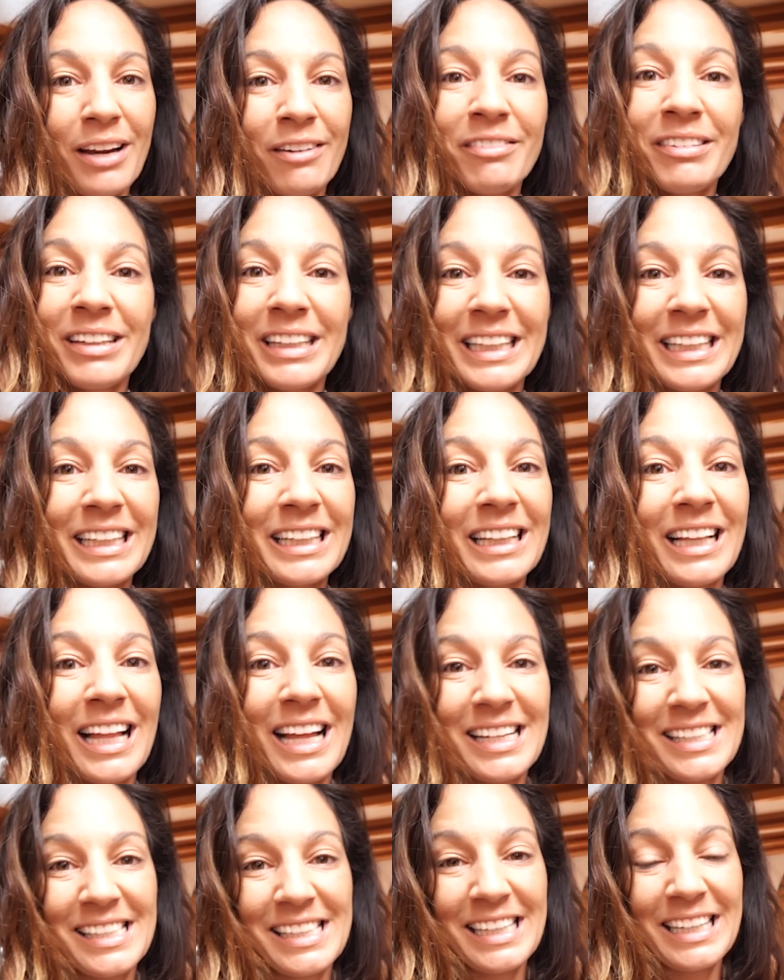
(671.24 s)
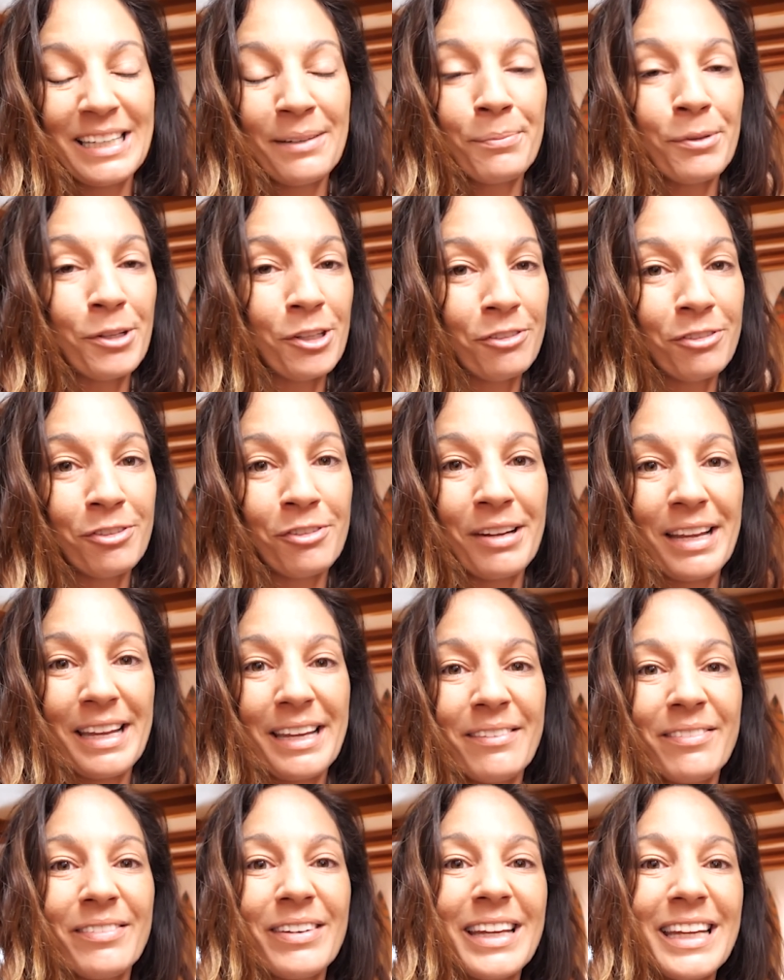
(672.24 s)
a really glassy, beautiful
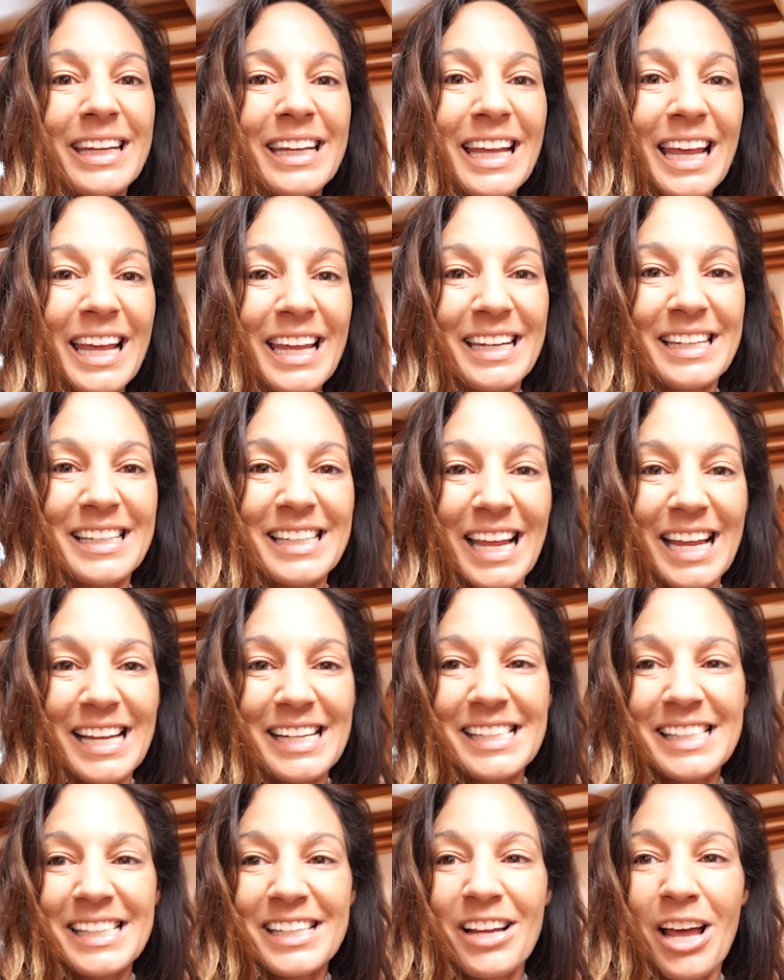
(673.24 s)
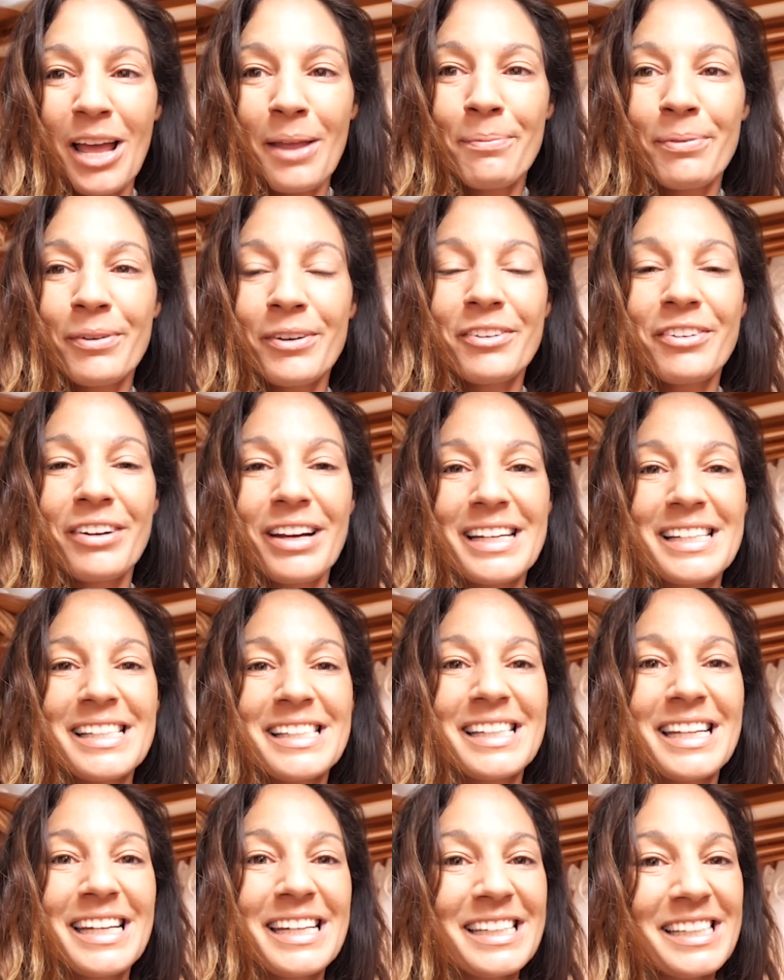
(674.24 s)
evening and as the night
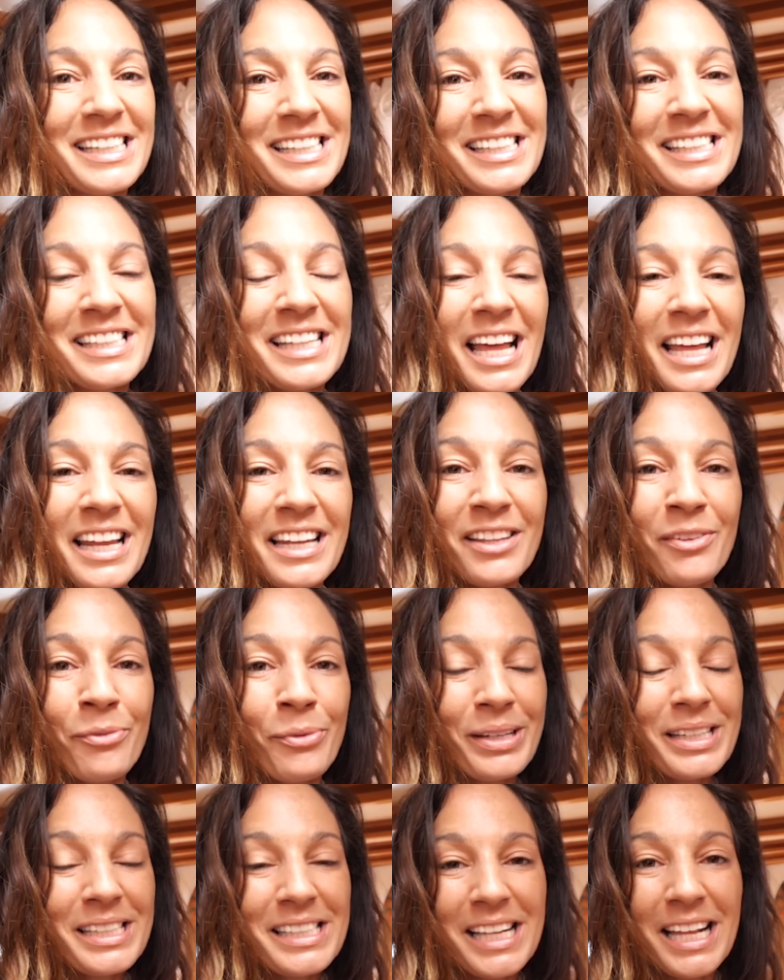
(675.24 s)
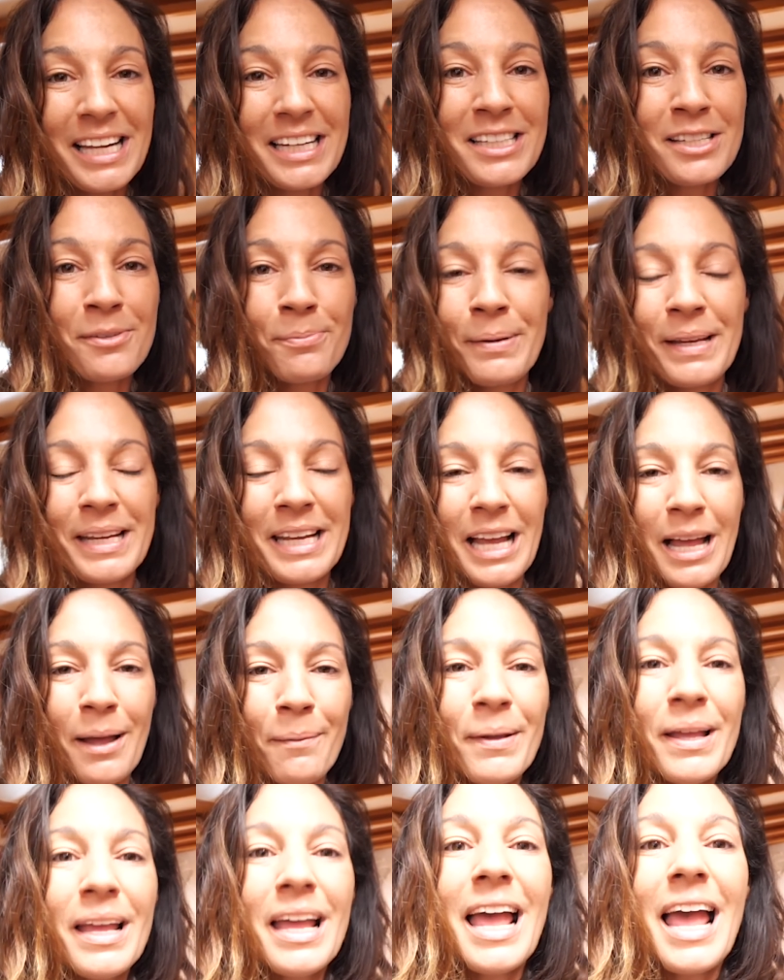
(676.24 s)
progressed, it just started, the wind started to pick
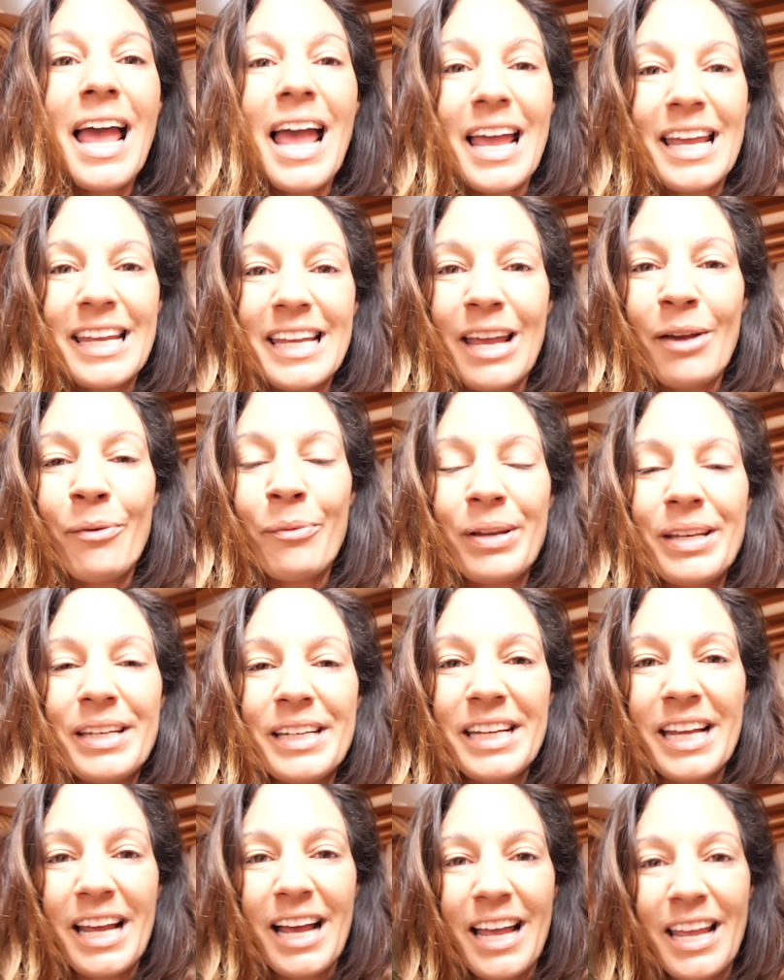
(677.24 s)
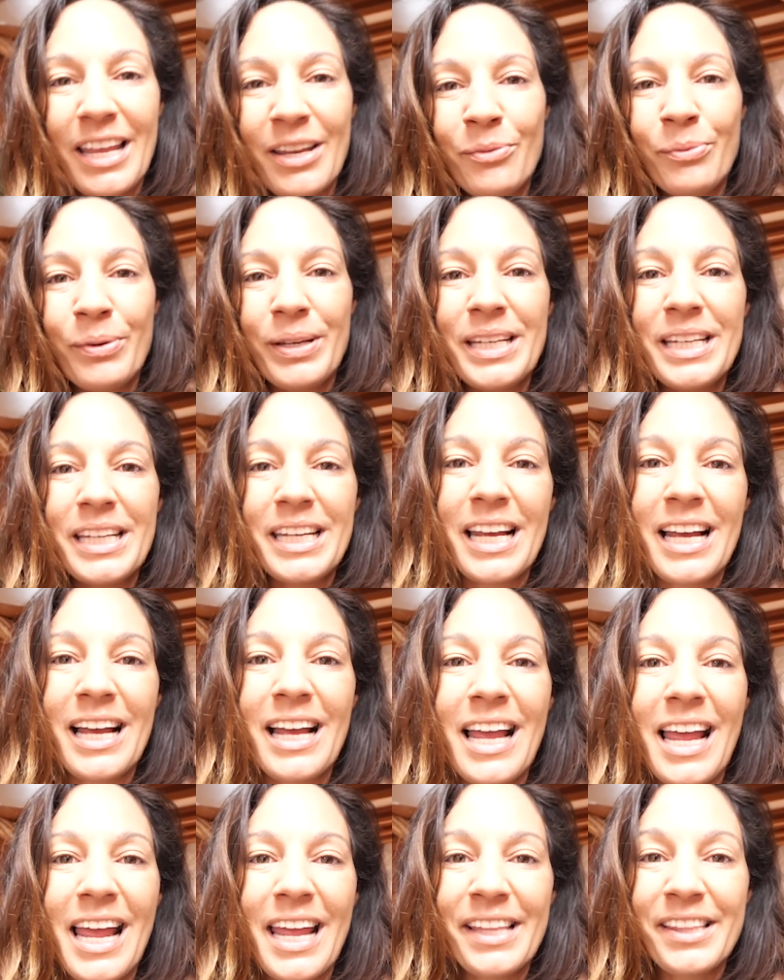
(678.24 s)
up and get windier and windier
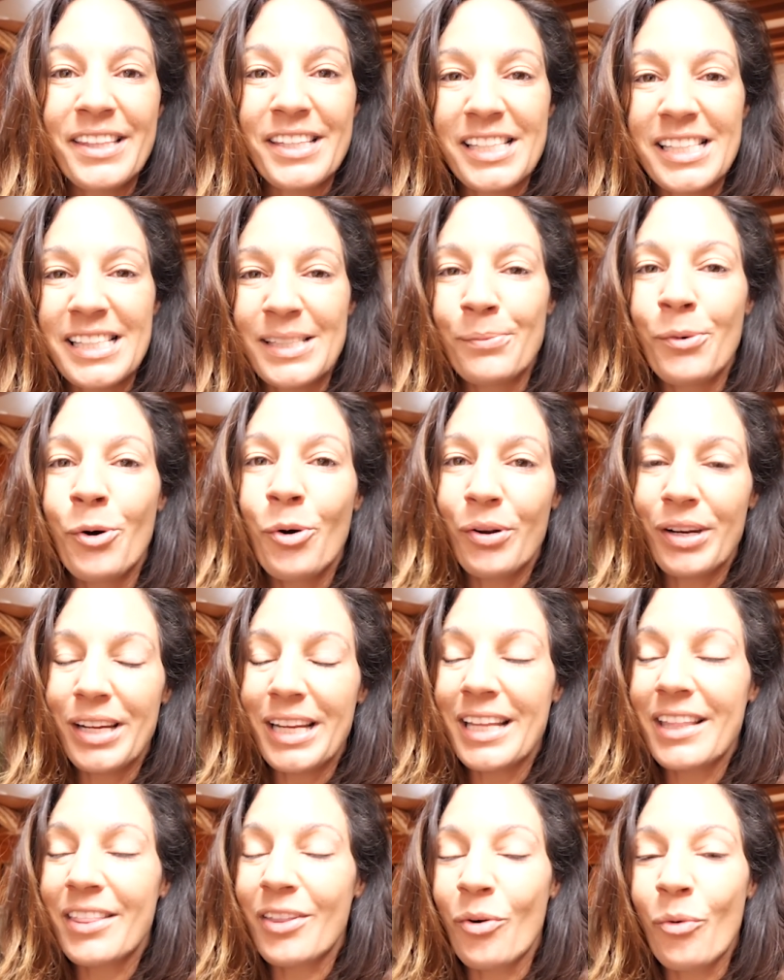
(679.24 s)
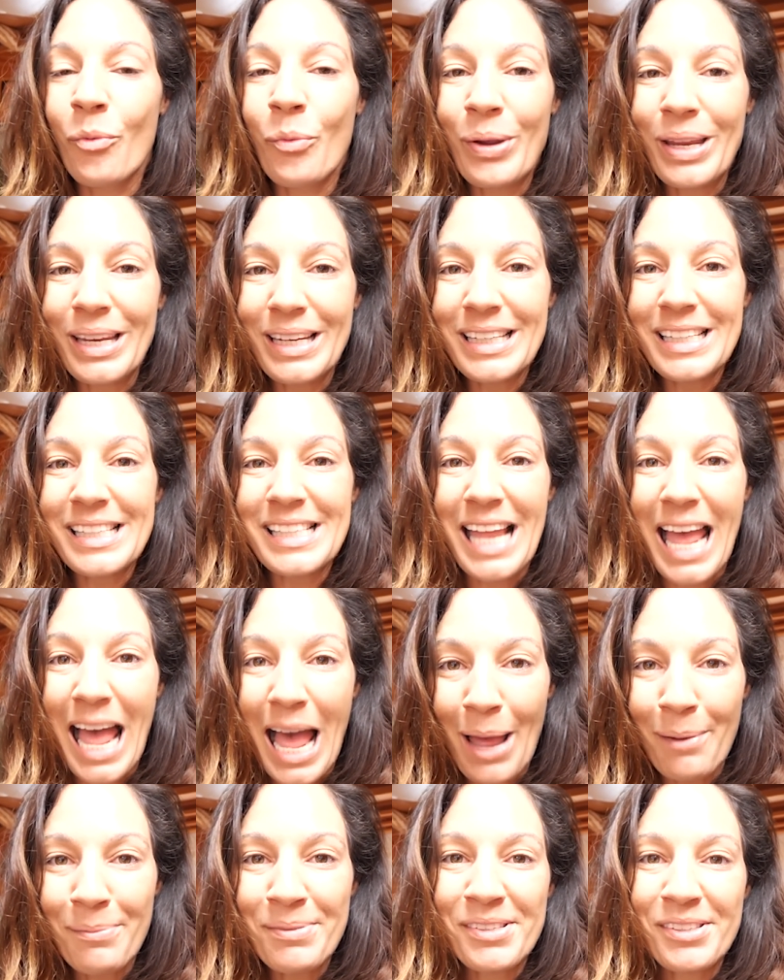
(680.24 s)
and this morning the wind is
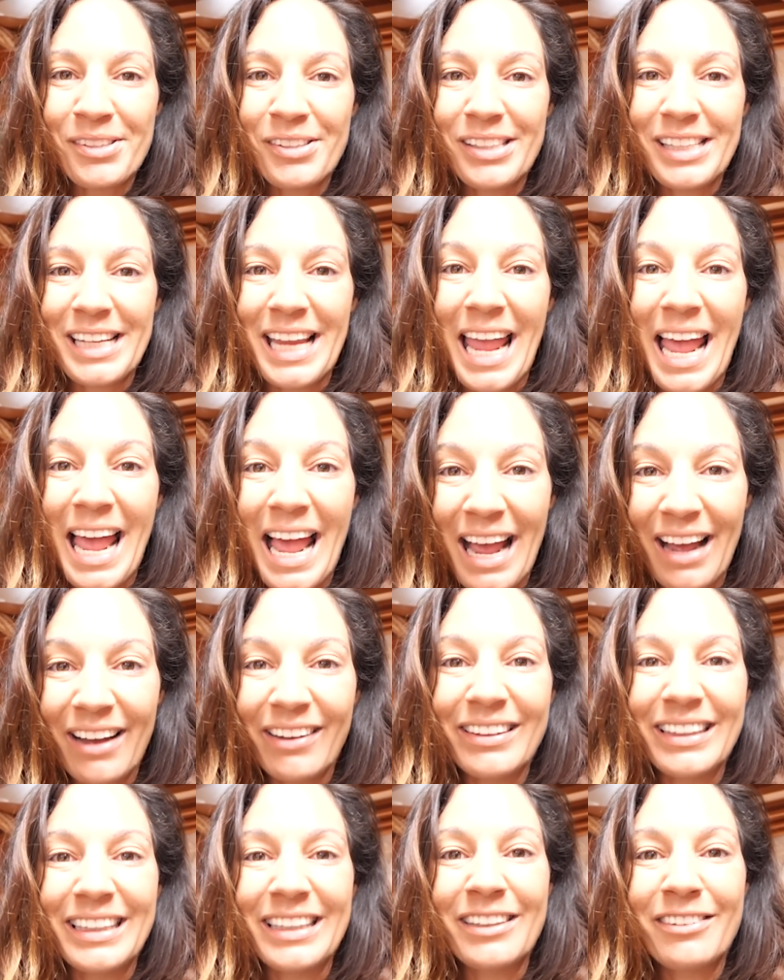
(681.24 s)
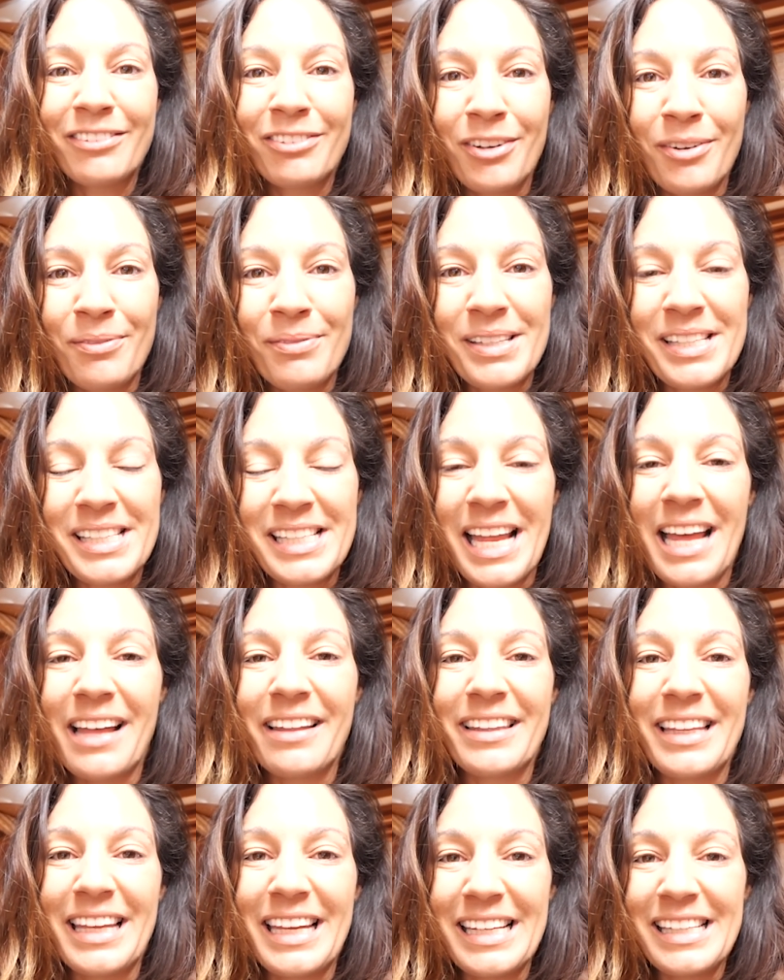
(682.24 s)
absolutely howling from the
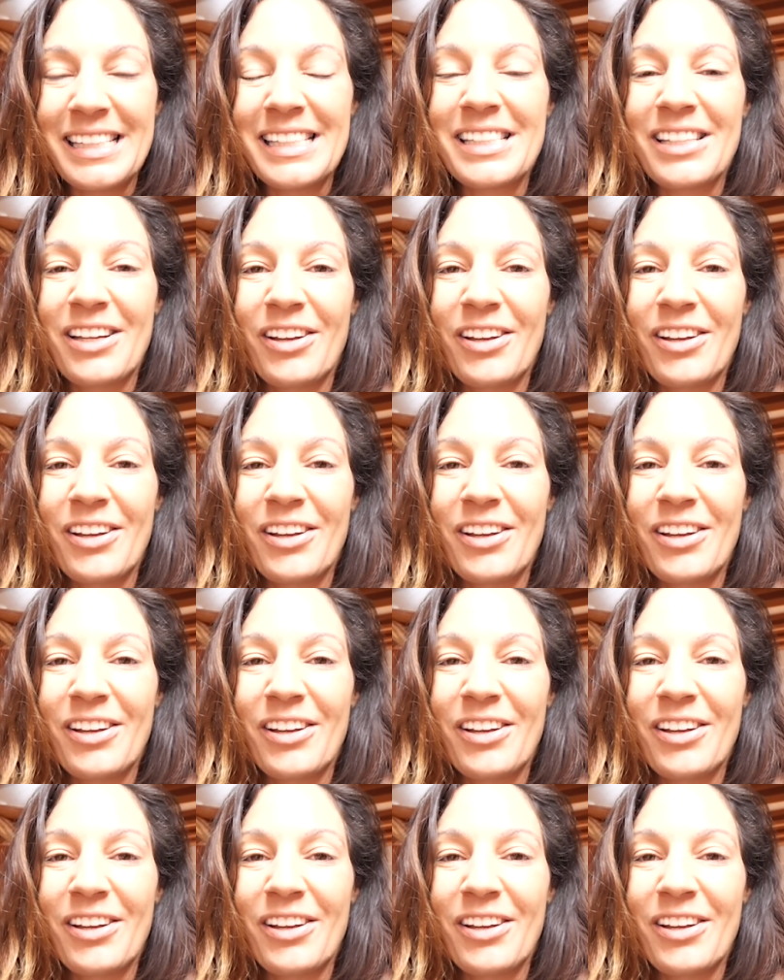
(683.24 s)
southeast.